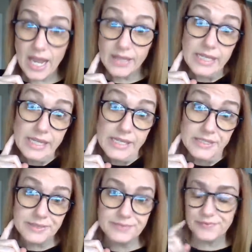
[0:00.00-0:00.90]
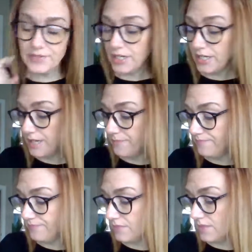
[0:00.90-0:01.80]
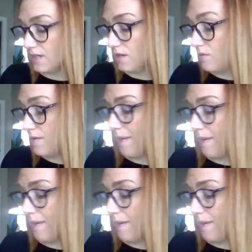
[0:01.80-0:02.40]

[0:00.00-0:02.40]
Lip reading: At the end. Very good. So